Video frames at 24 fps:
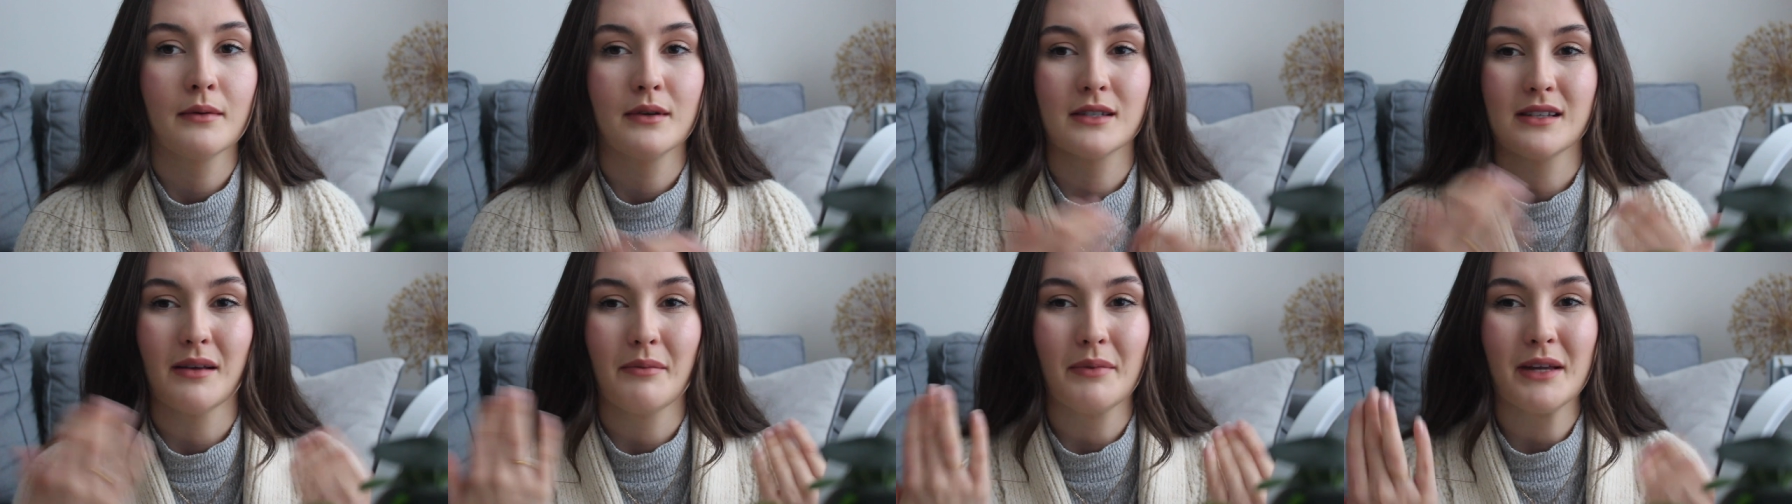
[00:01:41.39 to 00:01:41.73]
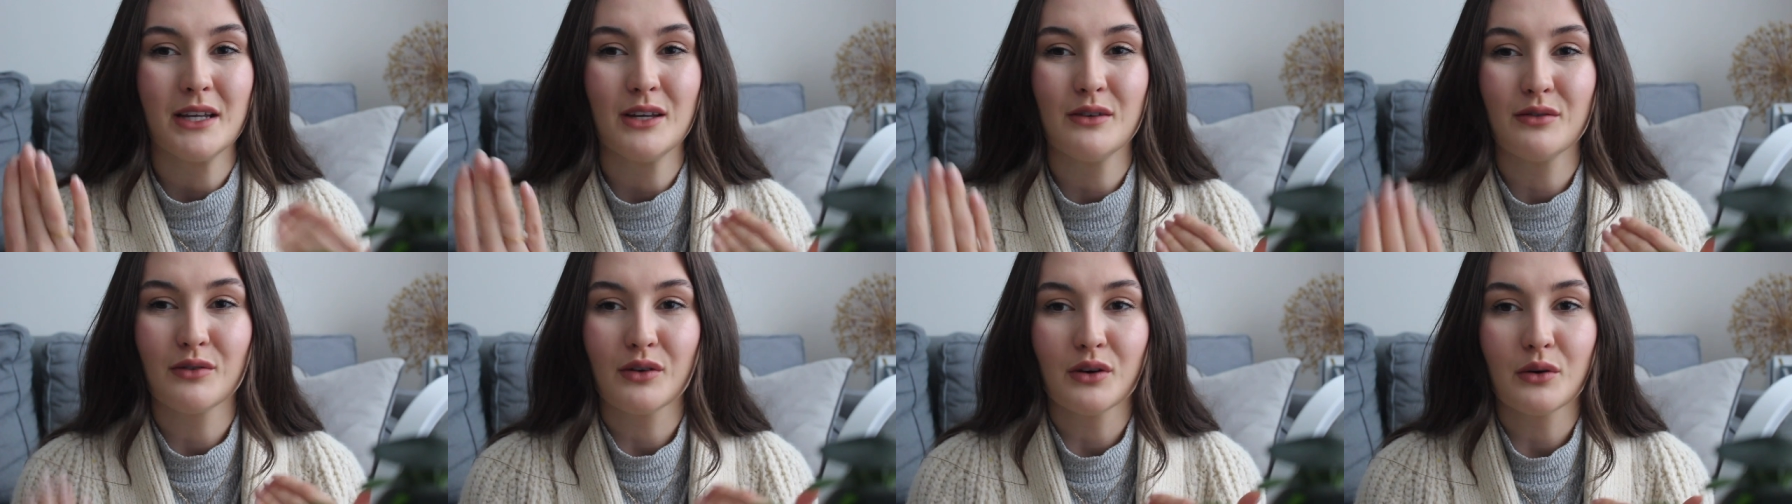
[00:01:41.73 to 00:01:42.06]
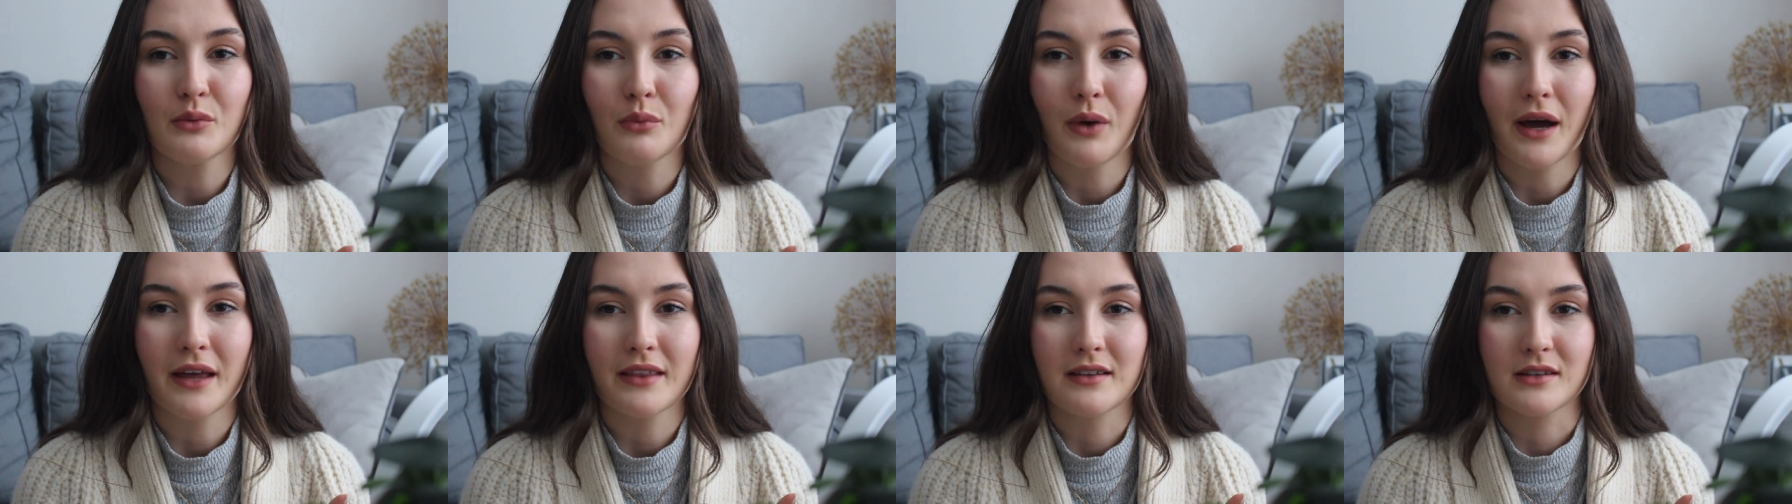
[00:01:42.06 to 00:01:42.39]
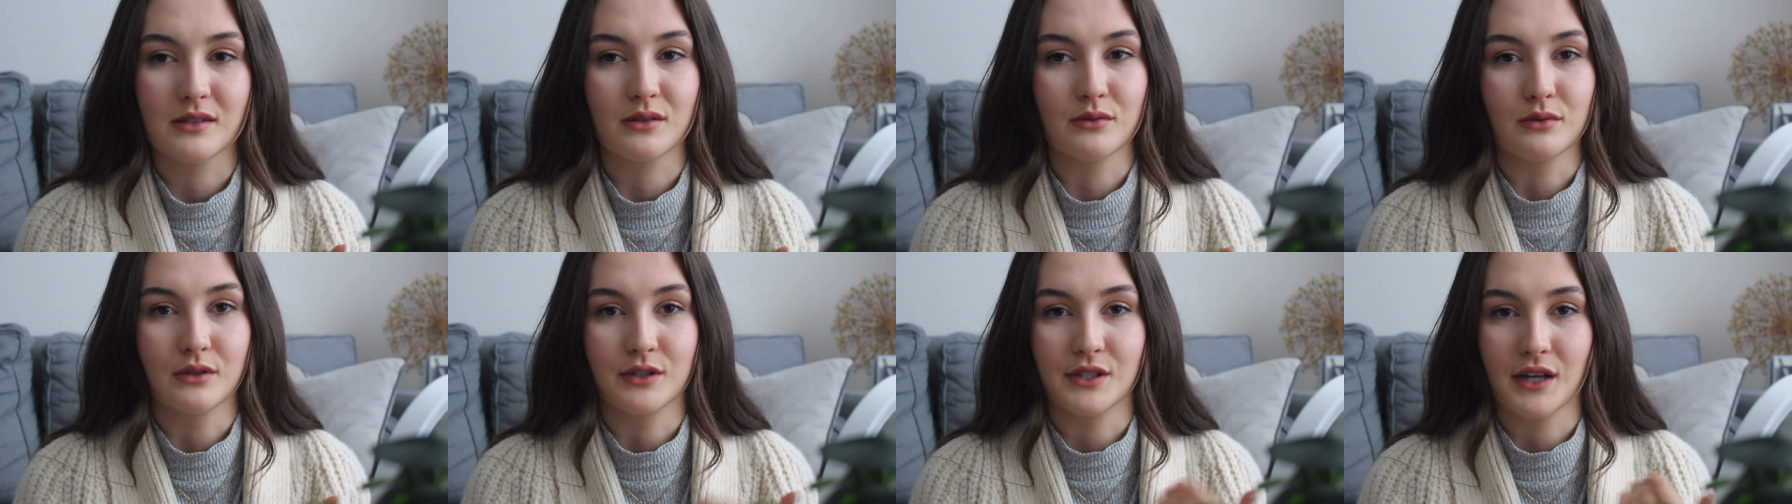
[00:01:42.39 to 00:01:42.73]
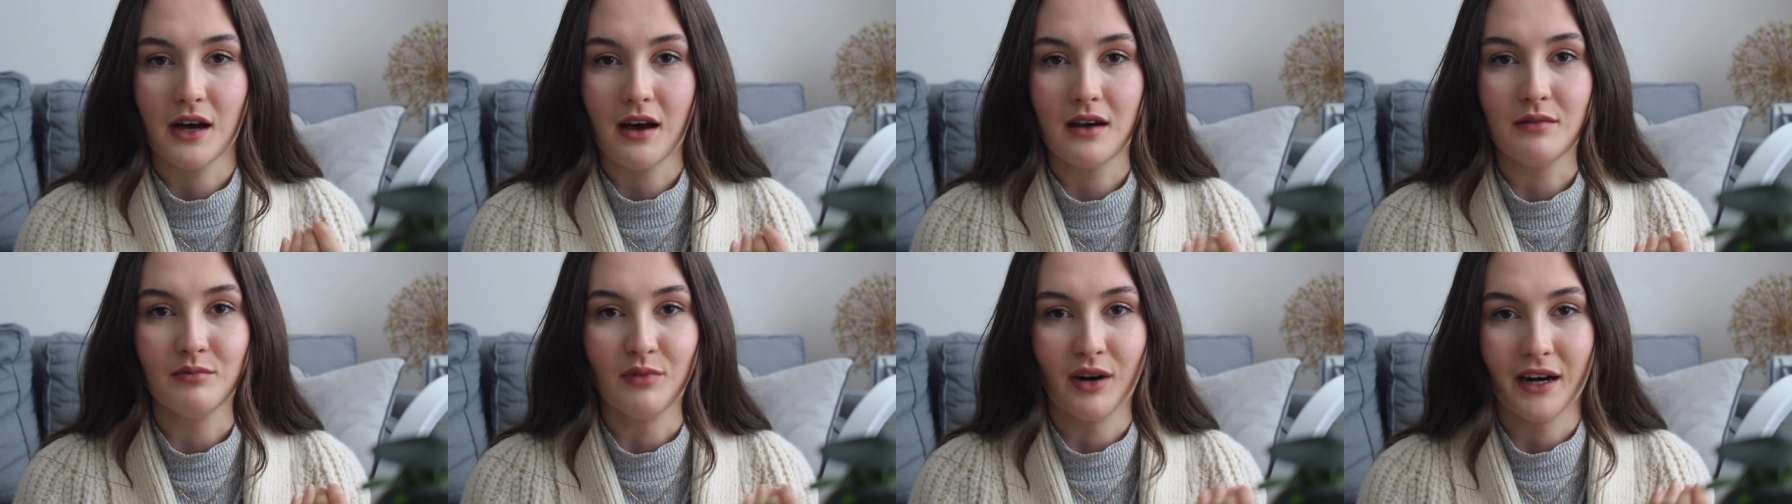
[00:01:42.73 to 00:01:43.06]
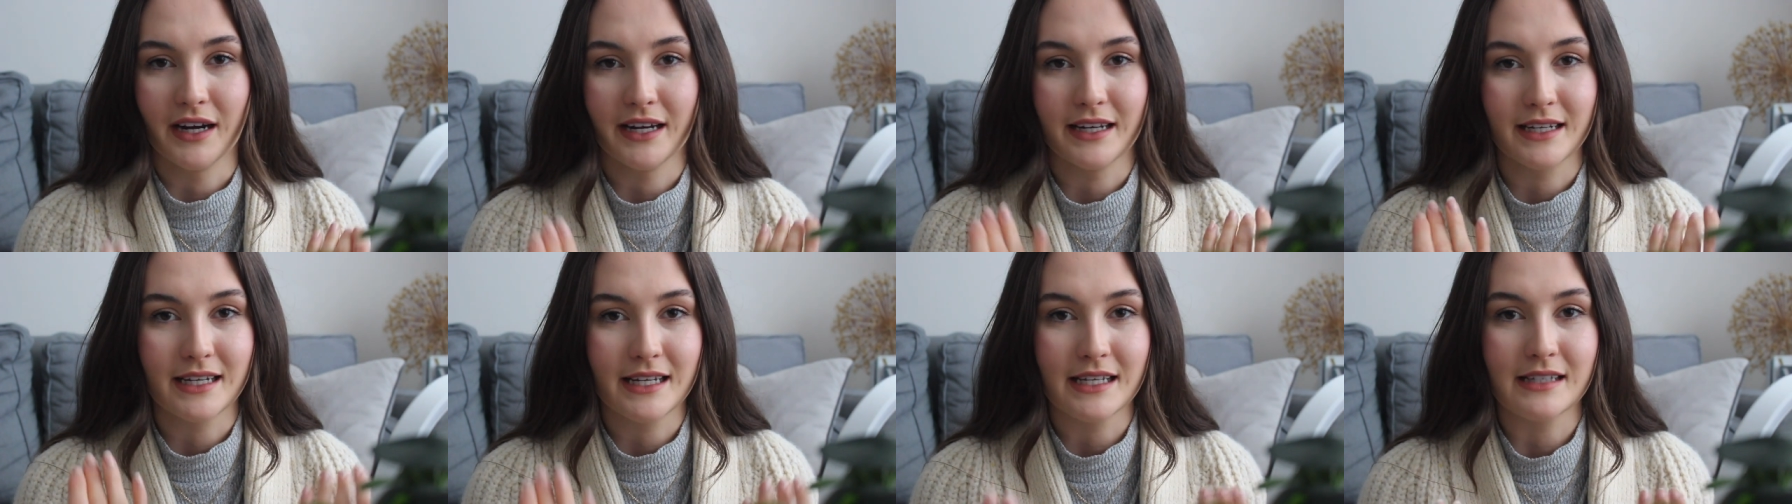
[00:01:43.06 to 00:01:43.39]
because I mean, you've got to wear this all the time,
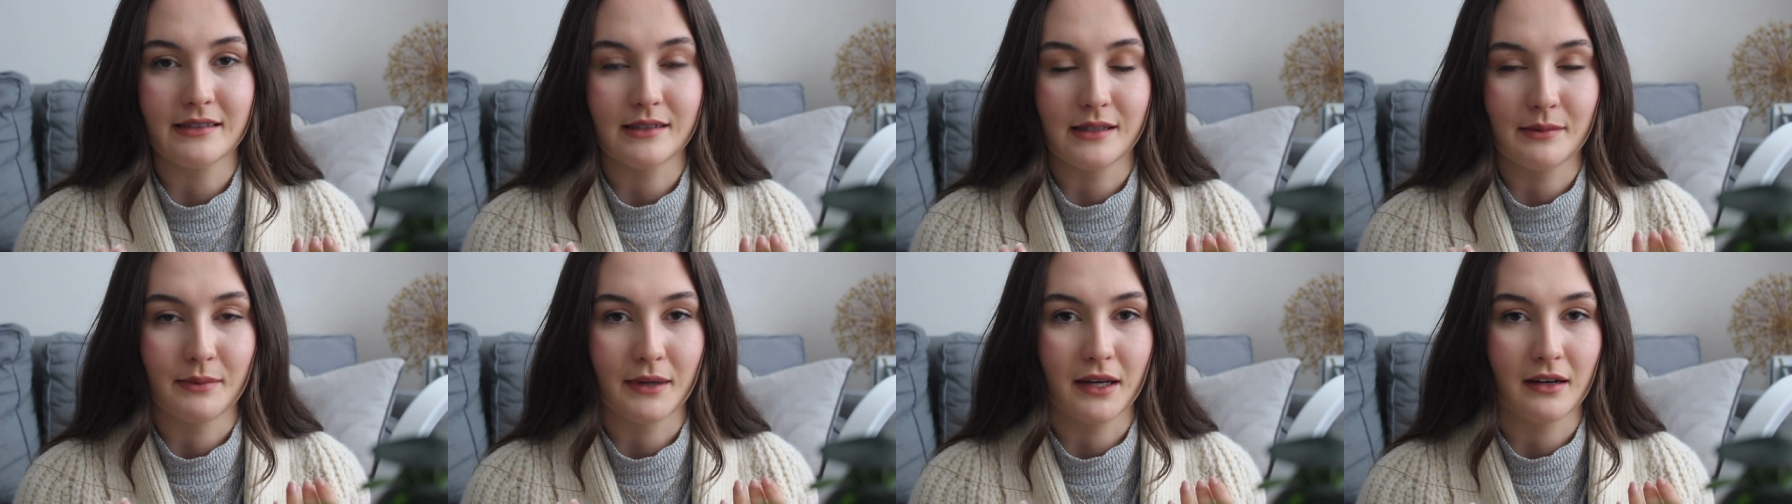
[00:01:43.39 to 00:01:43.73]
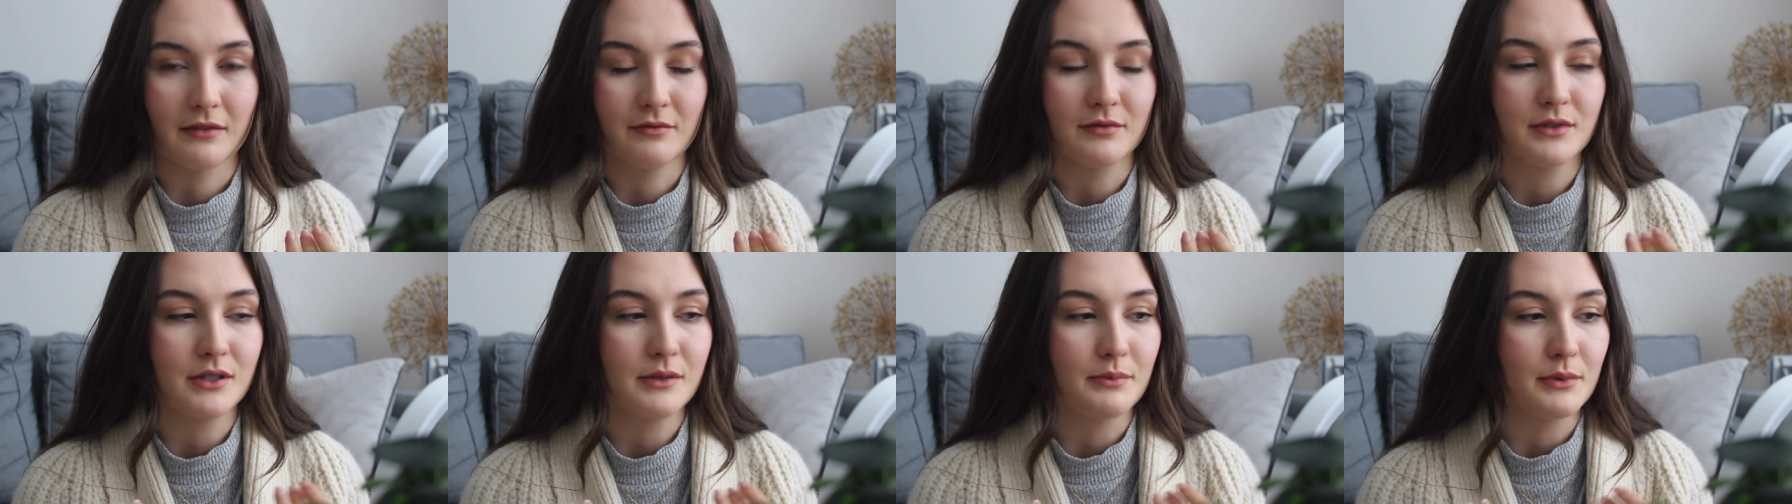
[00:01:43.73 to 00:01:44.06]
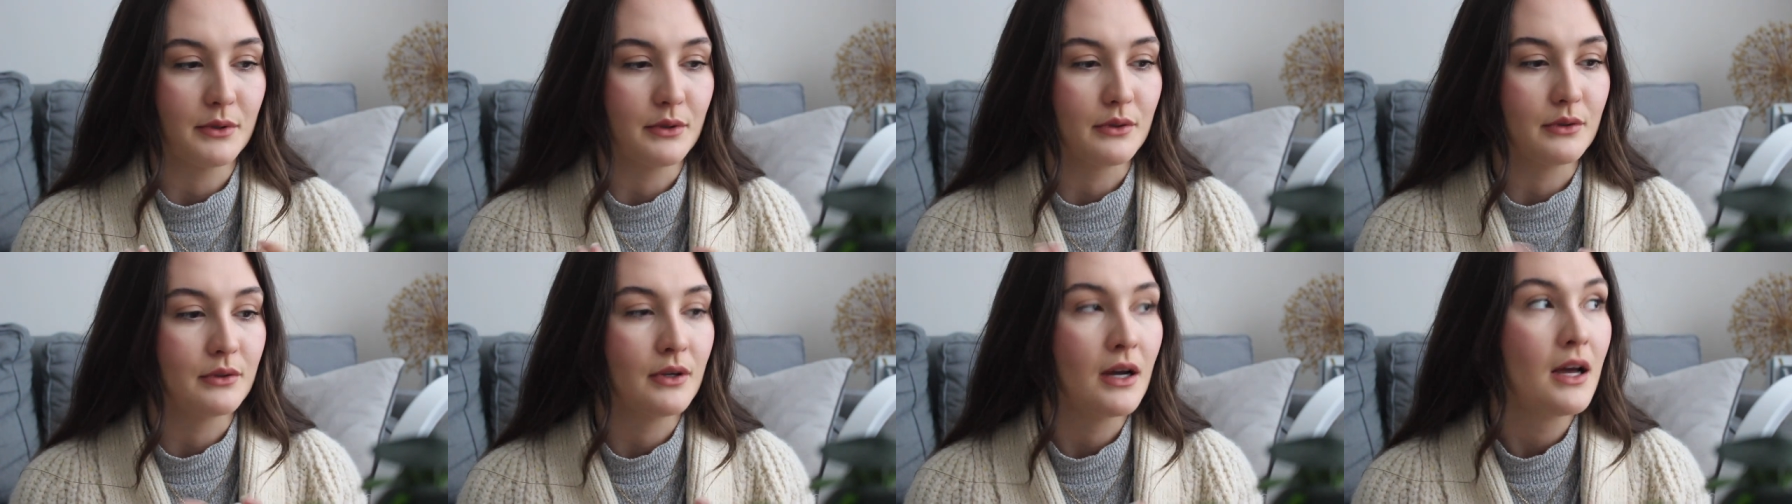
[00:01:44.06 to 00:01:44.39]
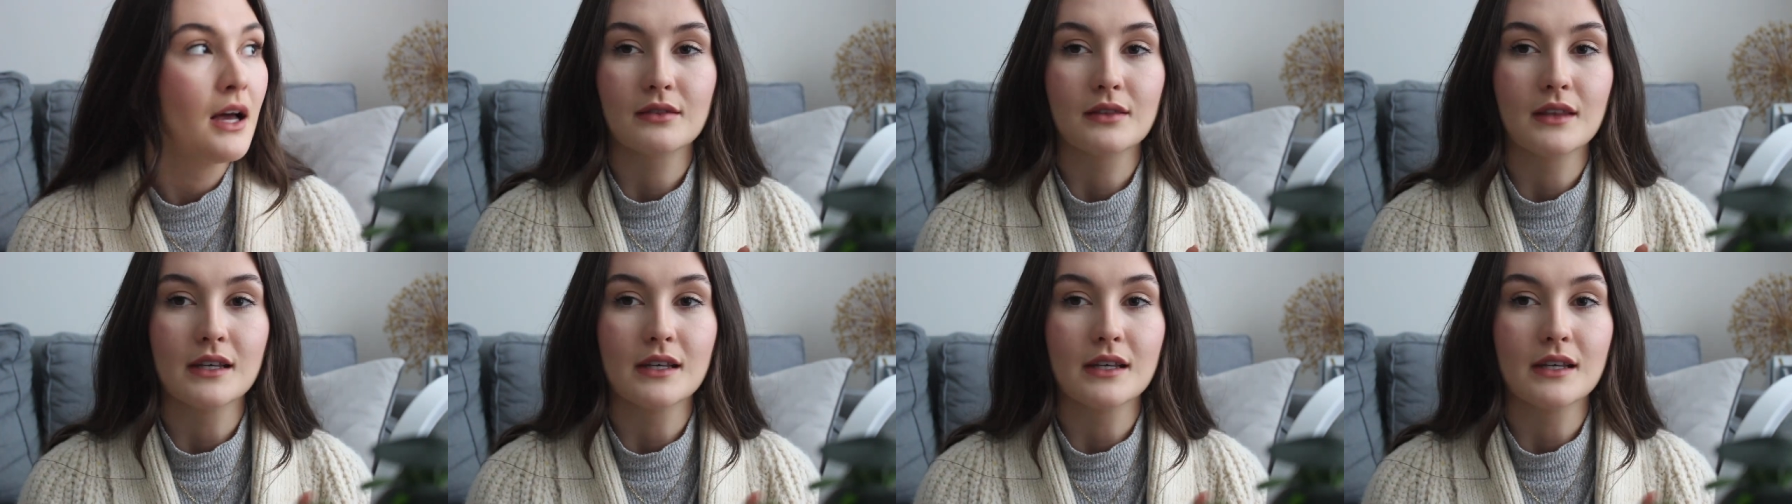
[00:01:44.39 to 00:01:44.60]
right? It needs to be comfortable.